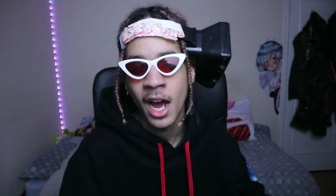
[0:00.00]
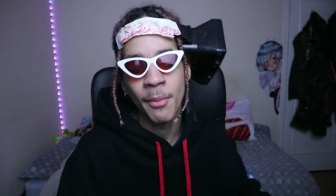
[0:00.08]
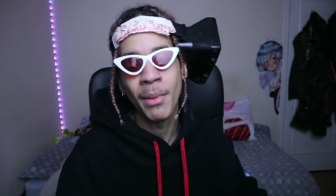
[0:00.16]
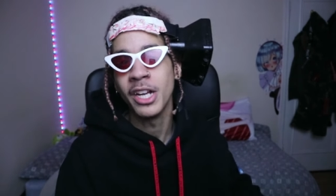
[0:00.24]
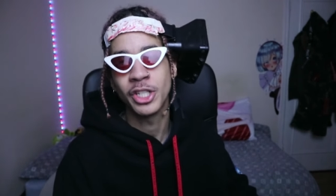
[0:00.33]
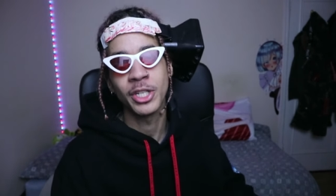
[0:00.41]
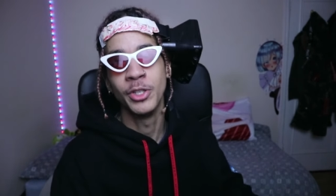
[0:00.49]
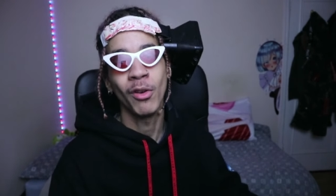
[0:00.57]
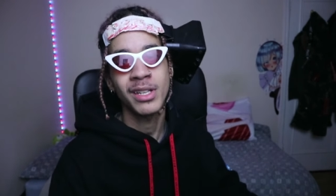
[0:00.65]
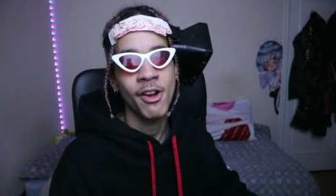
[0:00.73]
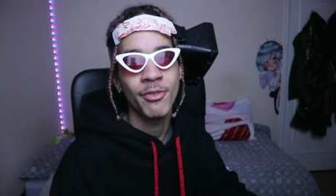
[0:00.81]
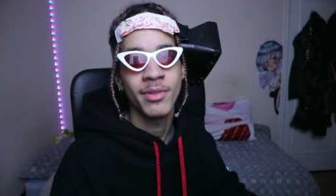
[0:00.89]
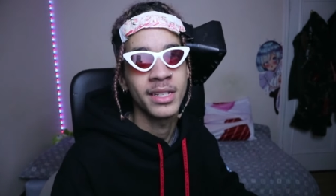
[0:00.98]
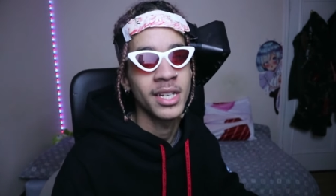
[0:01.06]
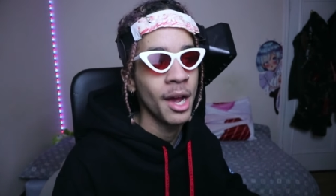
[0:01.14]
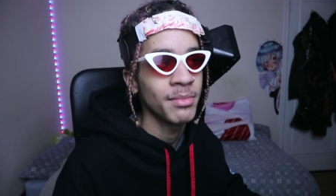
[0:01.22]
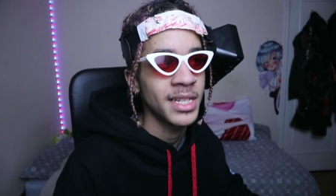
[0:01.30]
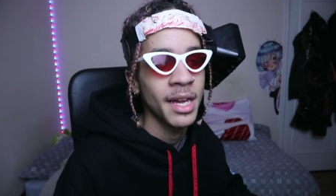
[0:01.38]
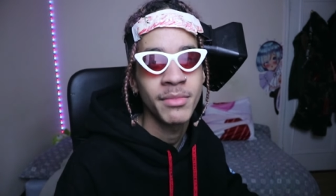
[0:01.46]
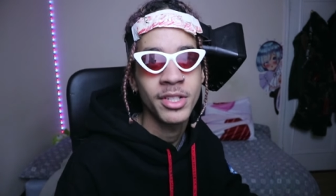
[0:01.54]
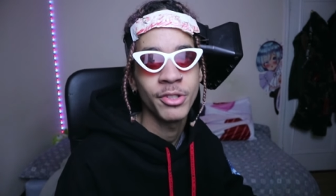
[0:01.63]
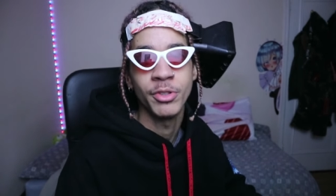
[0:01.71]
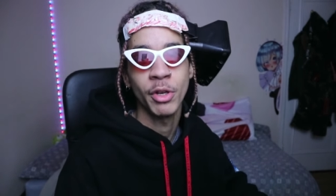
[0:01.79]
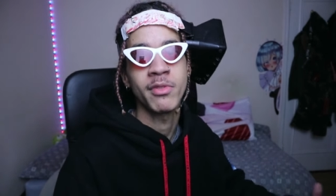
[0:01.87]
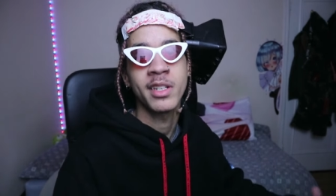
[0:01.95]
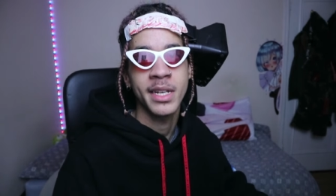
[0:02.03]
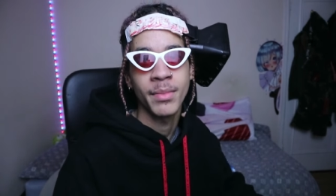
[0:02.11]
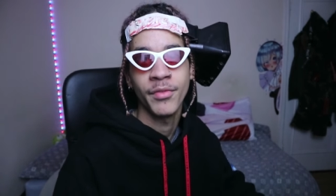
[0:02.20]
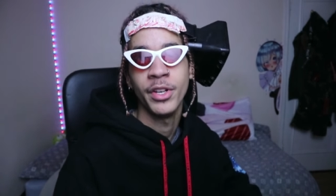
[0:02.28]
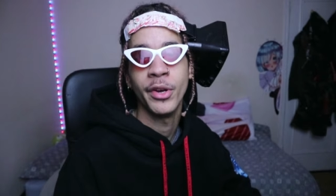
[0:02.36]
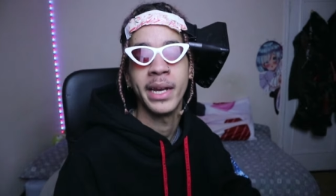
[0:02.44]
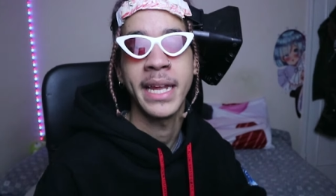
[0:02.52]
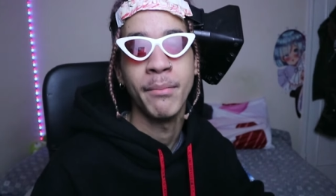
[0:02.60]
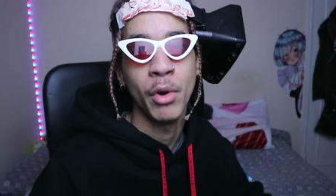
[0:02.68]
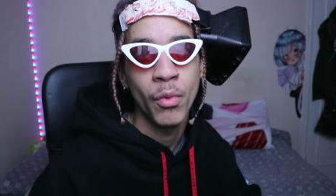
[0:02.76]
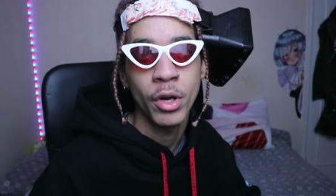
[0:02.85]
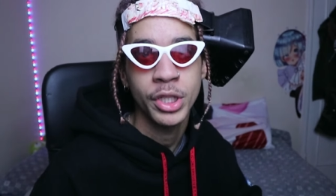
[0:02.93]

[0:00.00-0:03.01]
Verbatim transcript: I might just not tell you the timestamp so you don't skip the video and I get more